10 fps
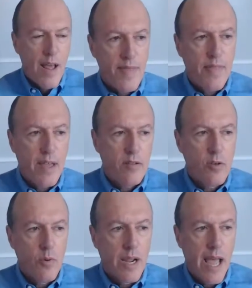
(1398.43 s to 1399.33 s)

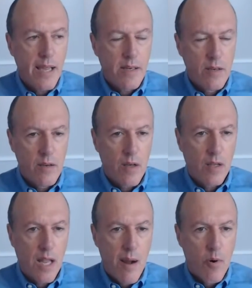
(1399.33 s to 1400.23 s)
think to again
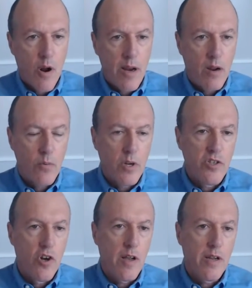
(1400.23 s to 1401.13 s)
elaborate on what
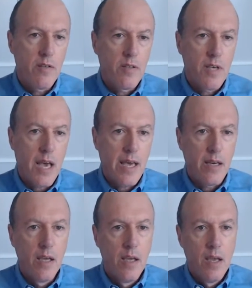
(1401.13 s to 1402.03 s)
John has said,